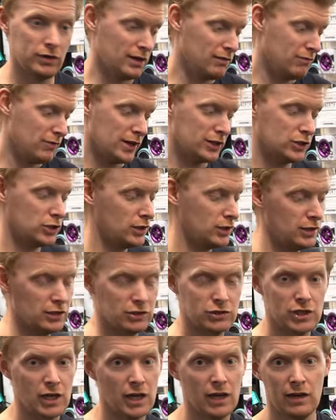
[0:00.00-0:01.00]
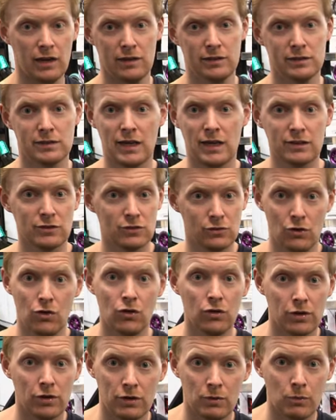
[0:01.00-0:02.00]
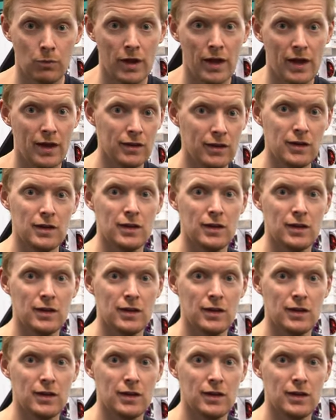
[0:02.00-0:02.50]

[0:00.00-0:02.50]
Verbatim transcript: Eventually your chain cassettes are all gonna wear.